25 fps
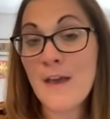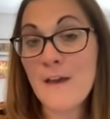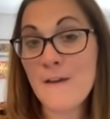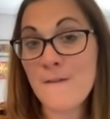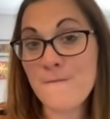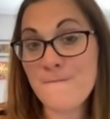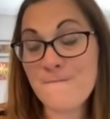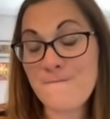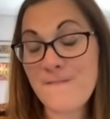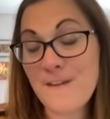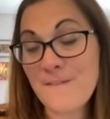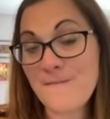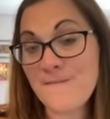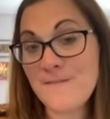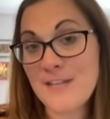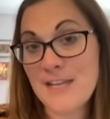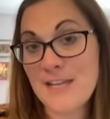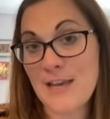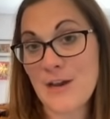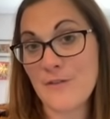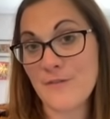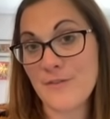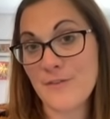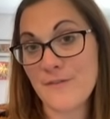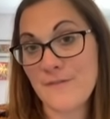
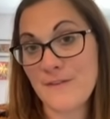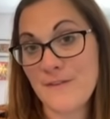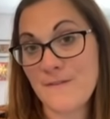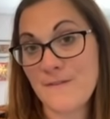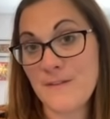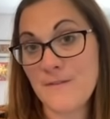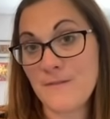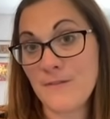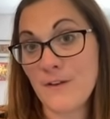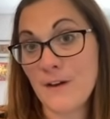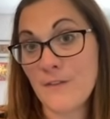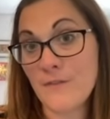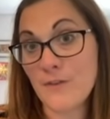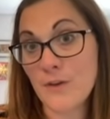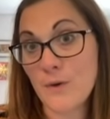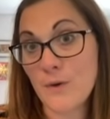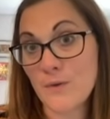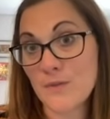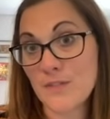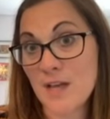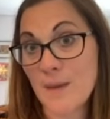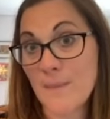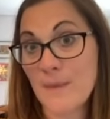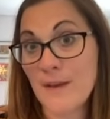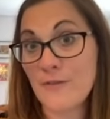50 of the 55
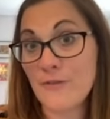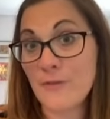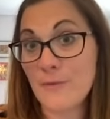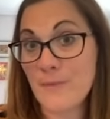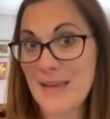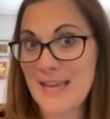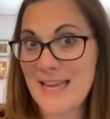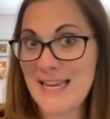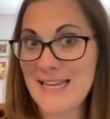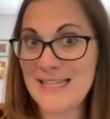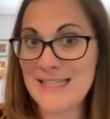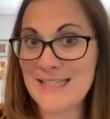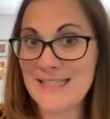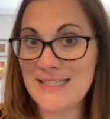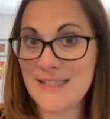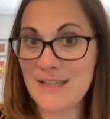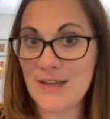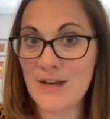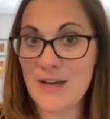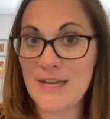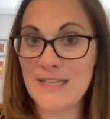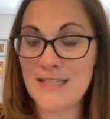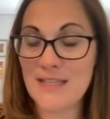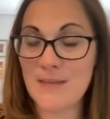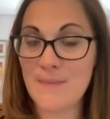goals coming from
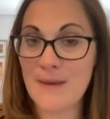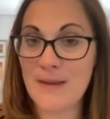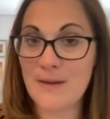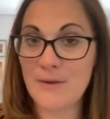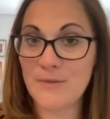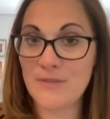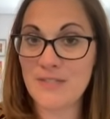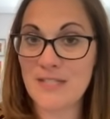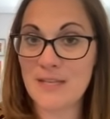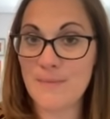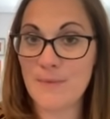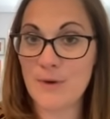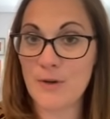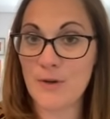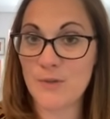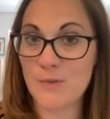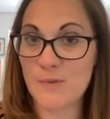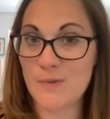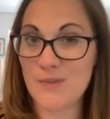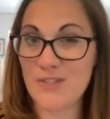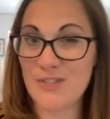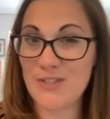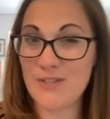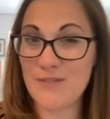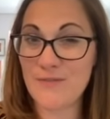inside the penalty box,
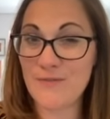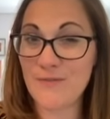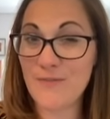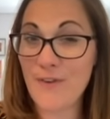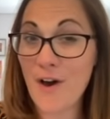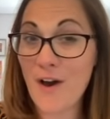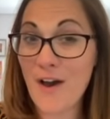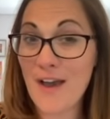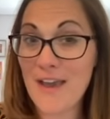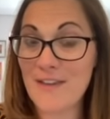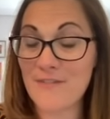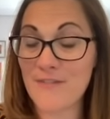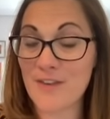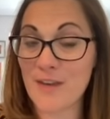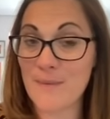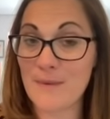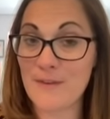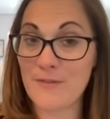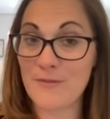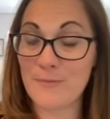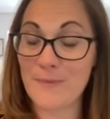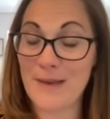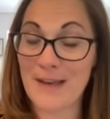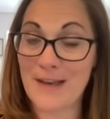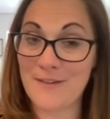with just 5 coming
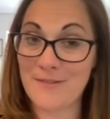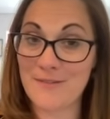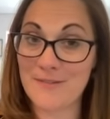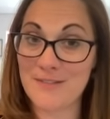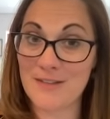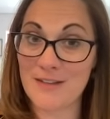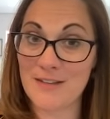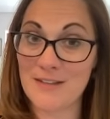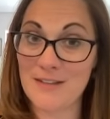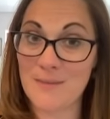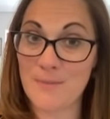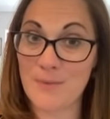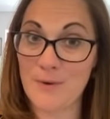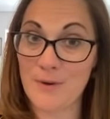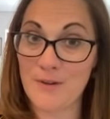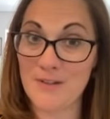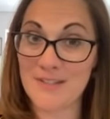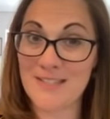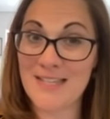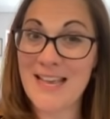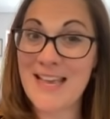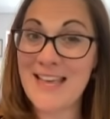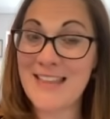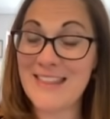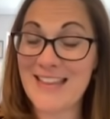from outside the box.